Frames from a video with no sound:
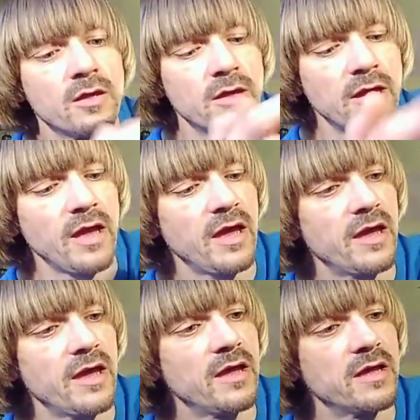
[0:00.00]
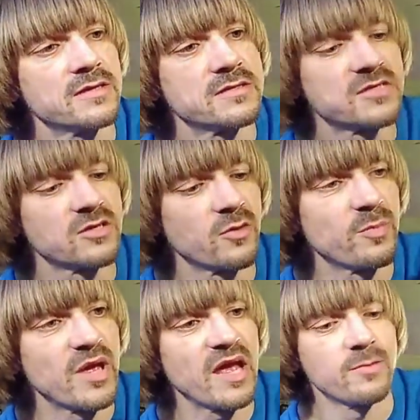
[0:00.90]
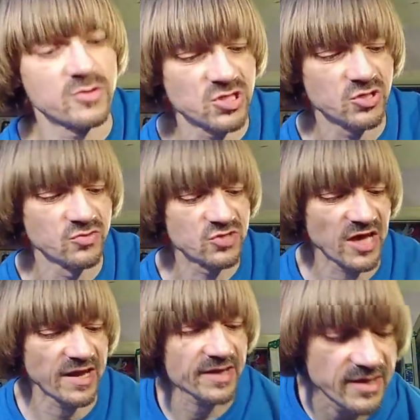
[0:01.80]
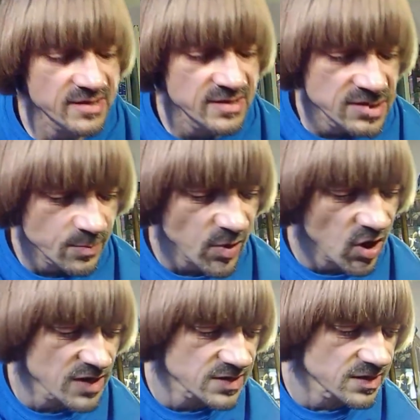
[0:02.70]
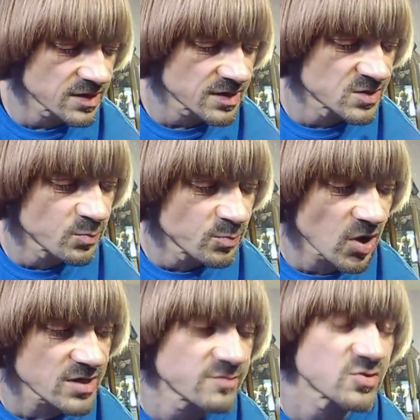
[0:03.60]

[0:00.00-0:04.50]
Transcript: and so that we'd be able to use that again to pause it. Because pausing it was